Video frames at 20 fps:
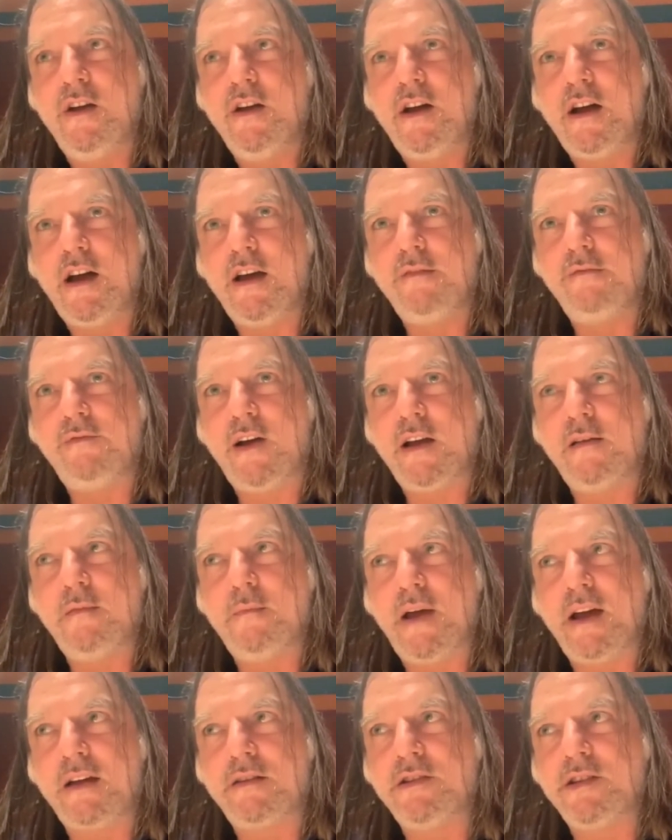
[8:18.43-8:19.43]
I invited him
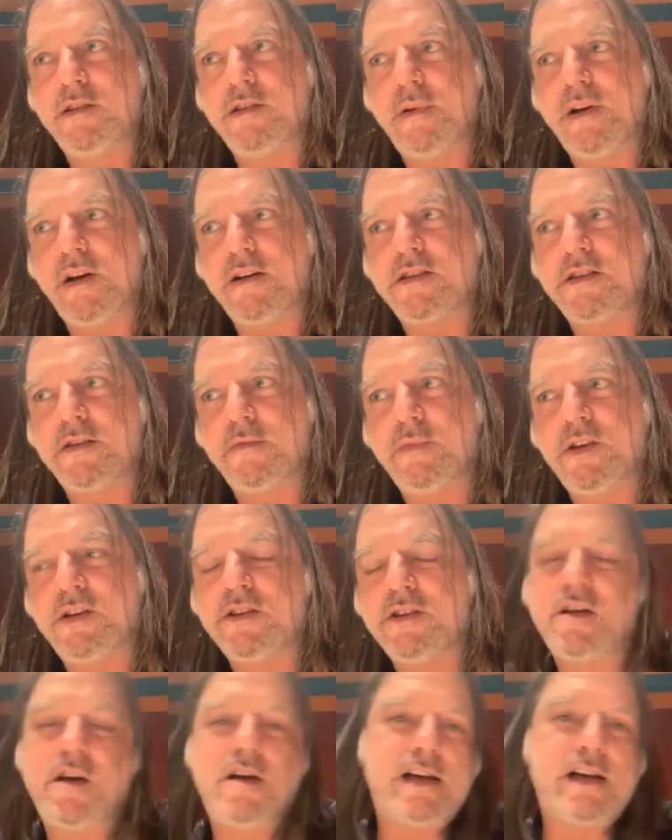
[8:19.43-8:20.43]
back to the bus and we
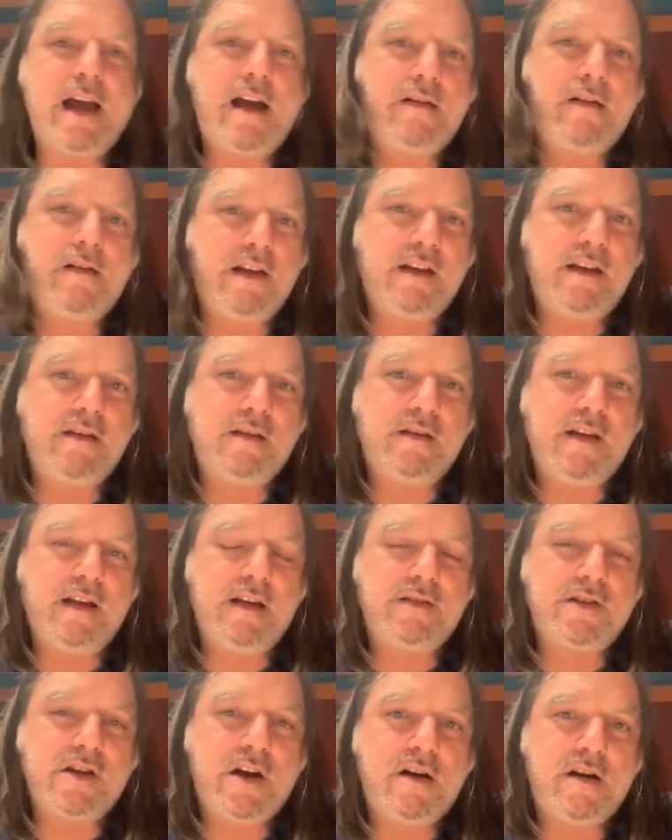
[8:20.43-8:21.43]
just hung out
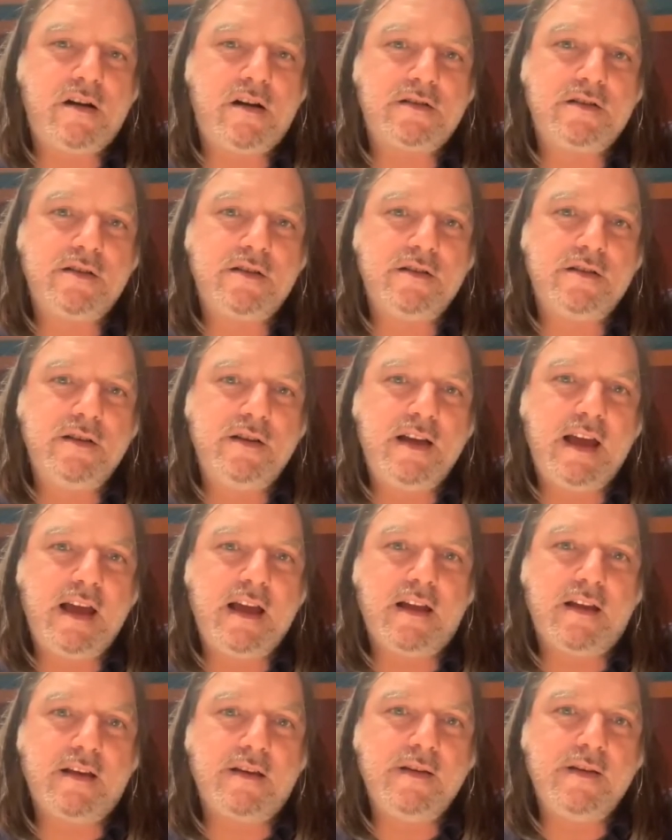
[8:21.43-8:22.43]
and talked.
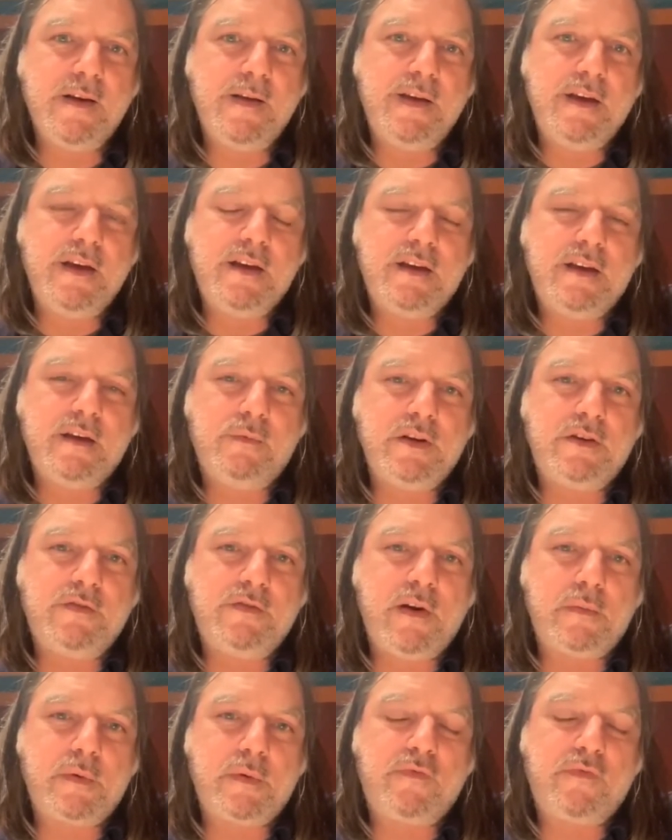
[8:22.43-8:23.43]
And we
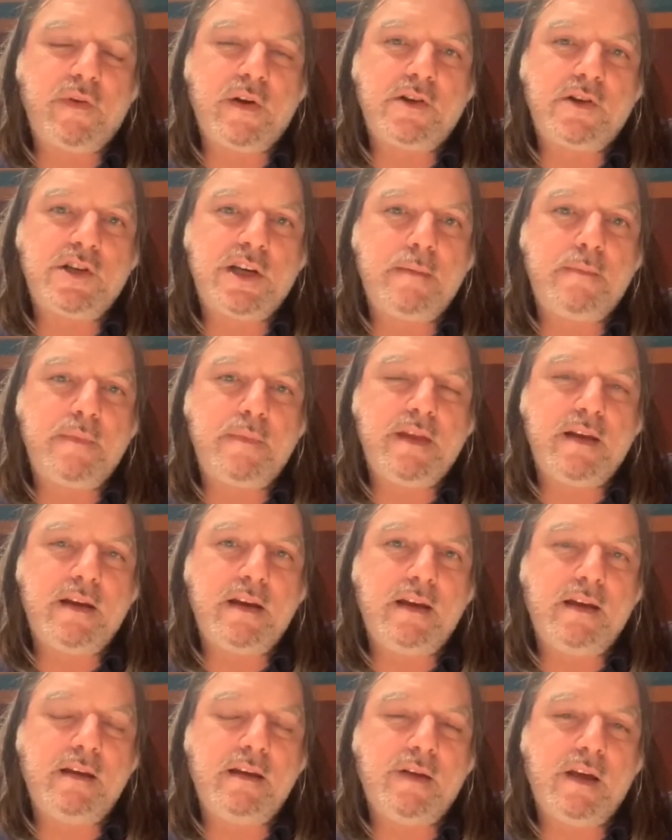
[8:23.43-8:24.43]
developed a friendship, and then
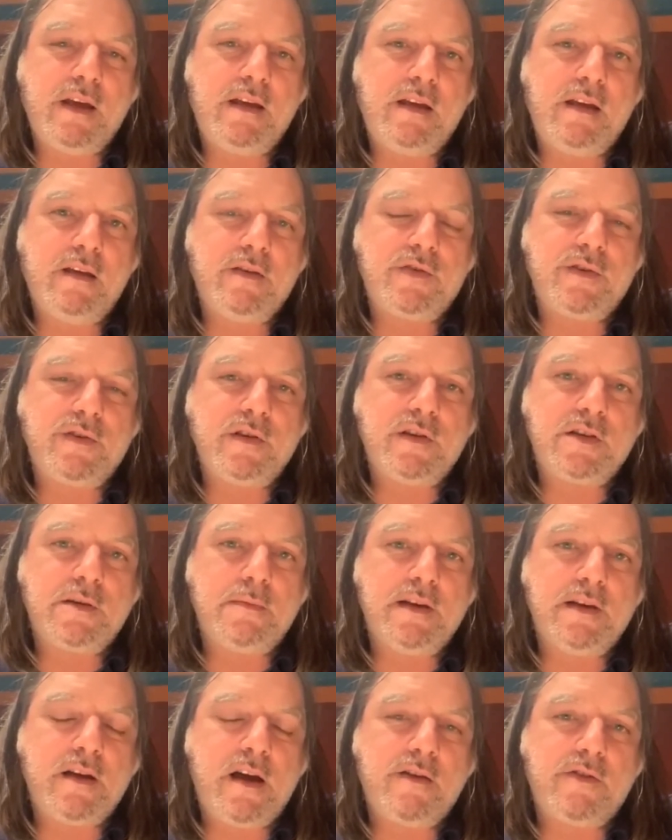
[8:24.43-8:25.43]
he introduced
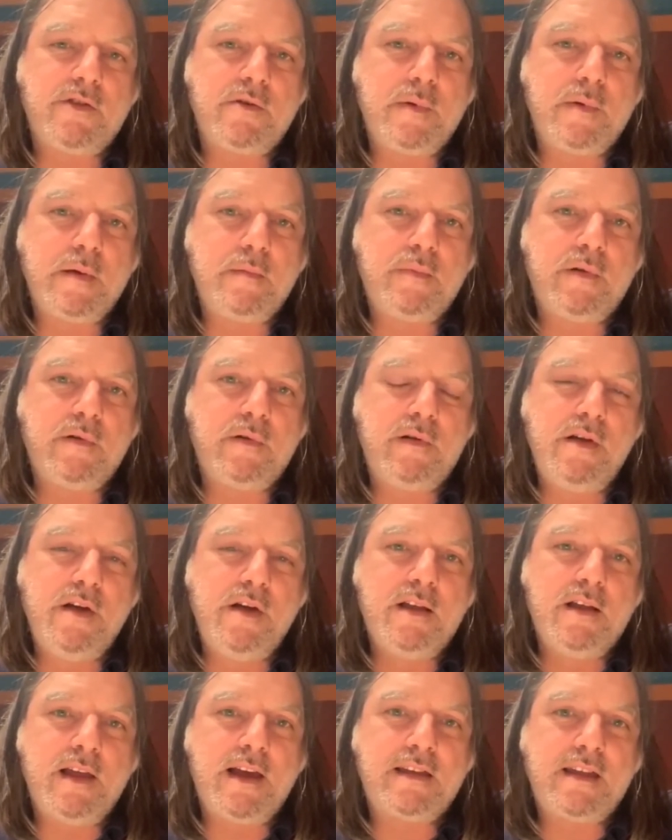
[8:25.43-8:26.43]
me to other people
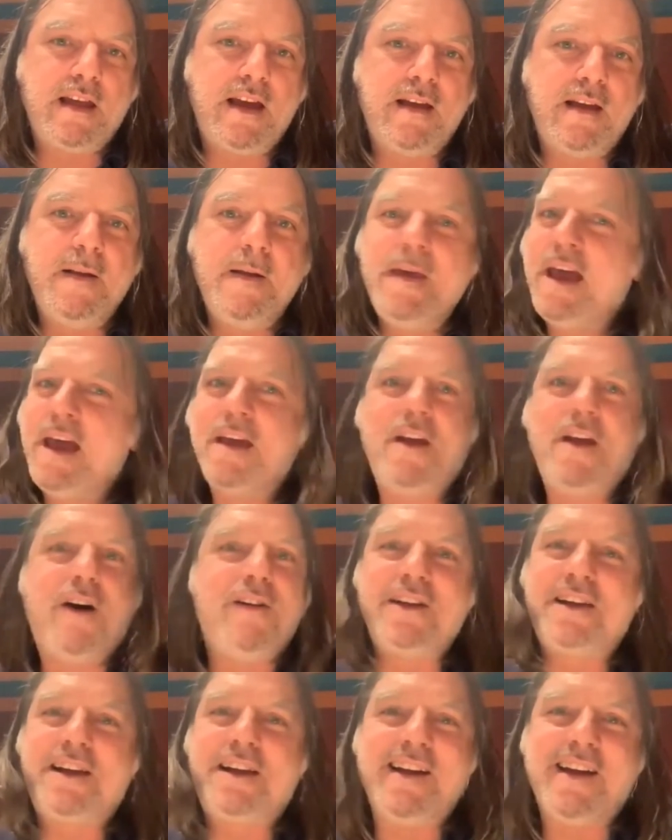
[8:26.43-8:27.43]
like that, and
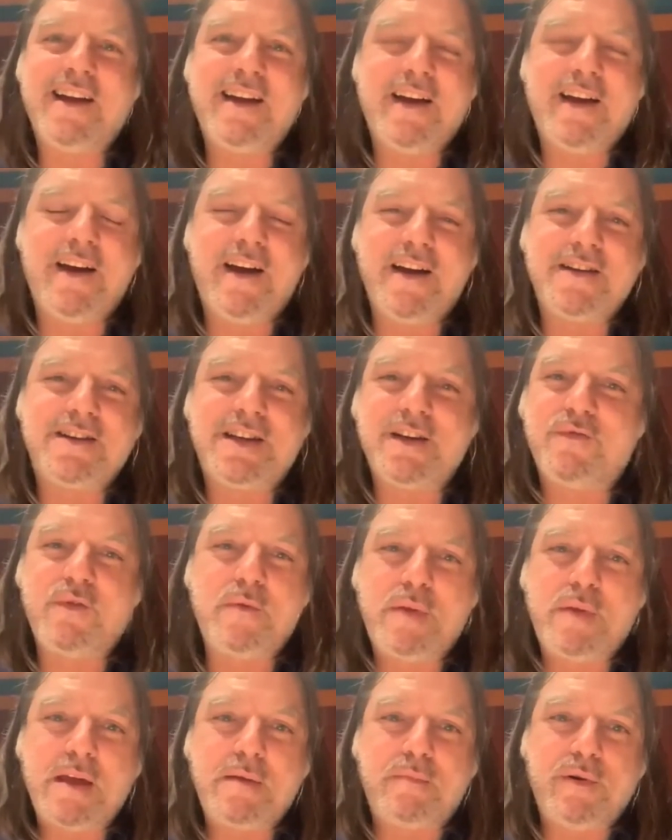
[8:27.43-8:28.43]
all like
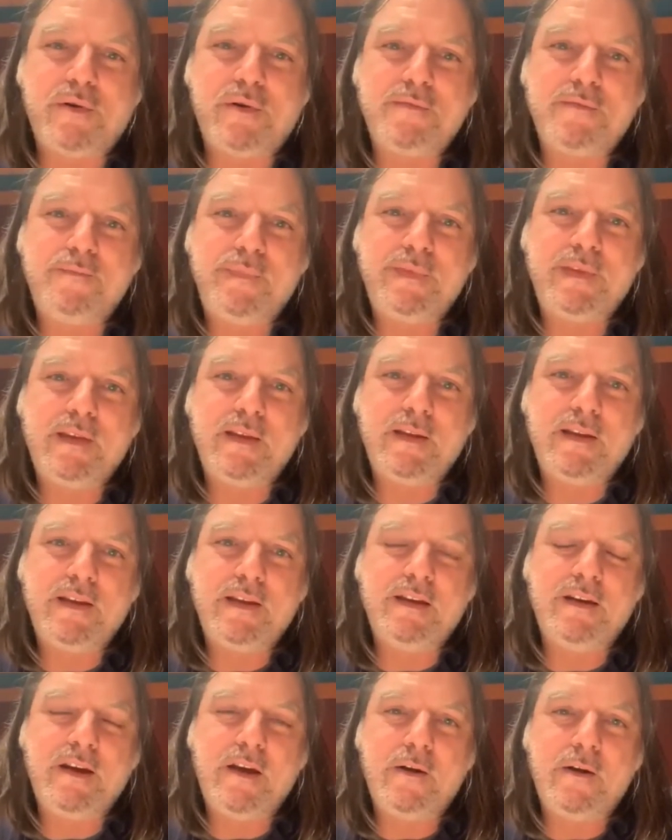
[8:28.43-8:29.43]
different people,
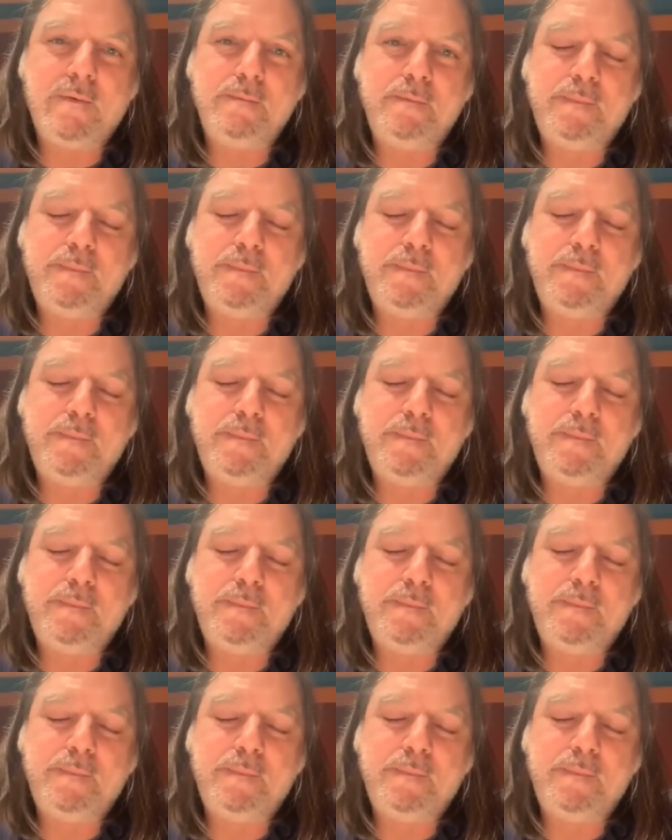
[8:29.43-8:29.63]
you know.